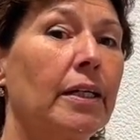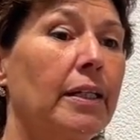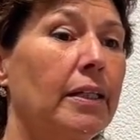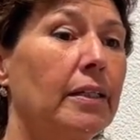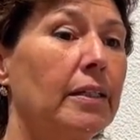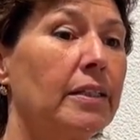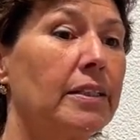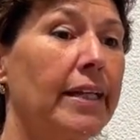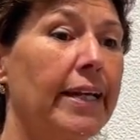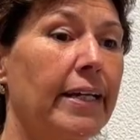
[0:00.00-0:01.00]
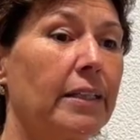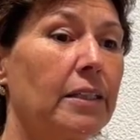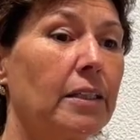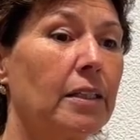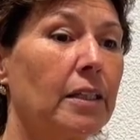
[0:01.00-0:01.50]
in the
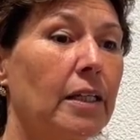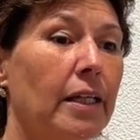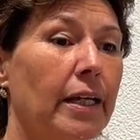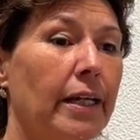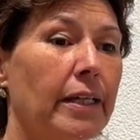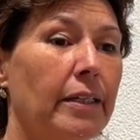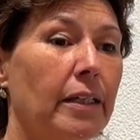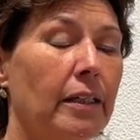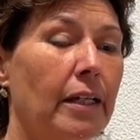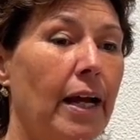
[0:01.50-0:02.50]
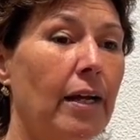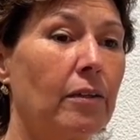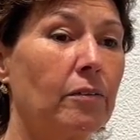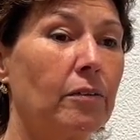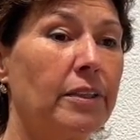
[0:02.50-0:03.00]
sand and
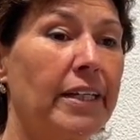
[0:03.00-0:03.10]
allow